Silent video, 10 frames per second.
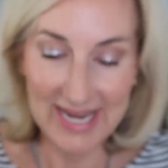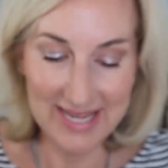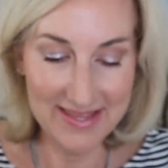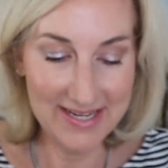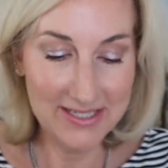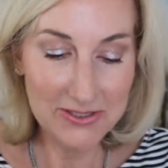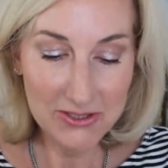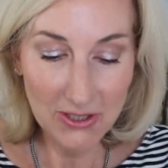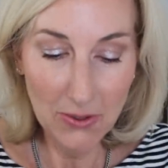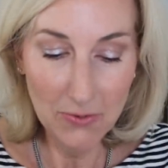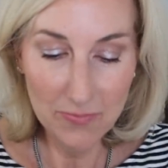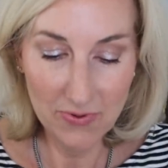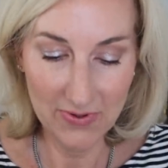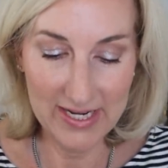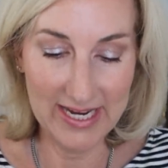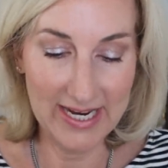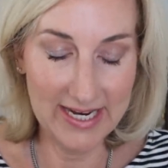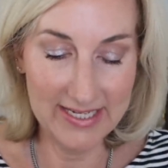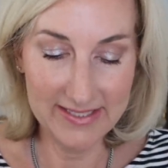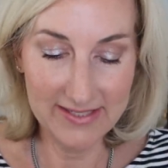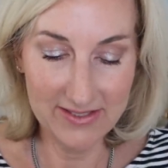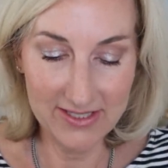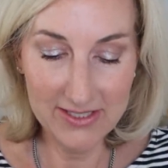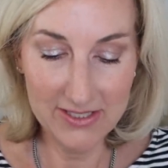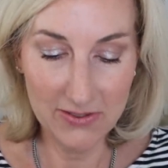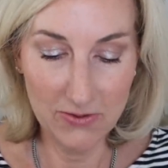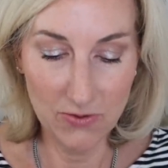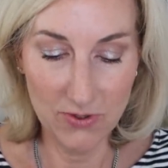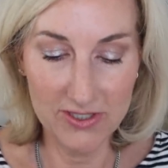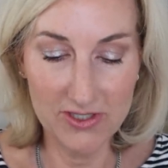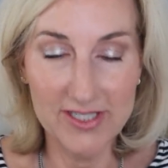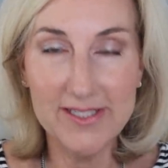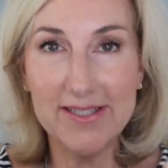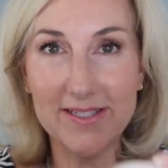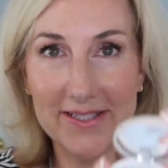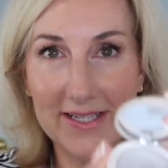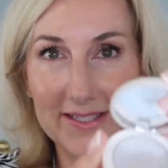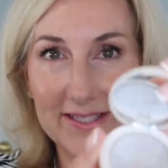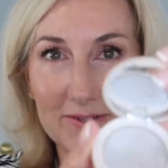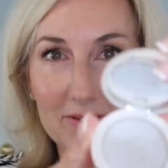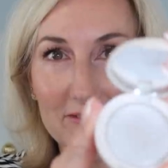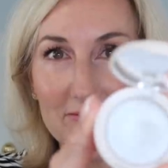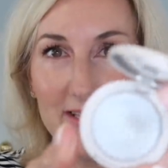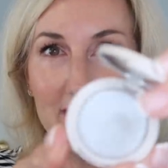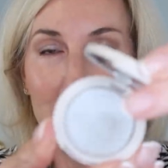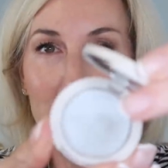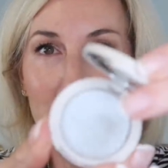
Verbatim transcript: And then So Pretty is just gorgeous. This has sort of the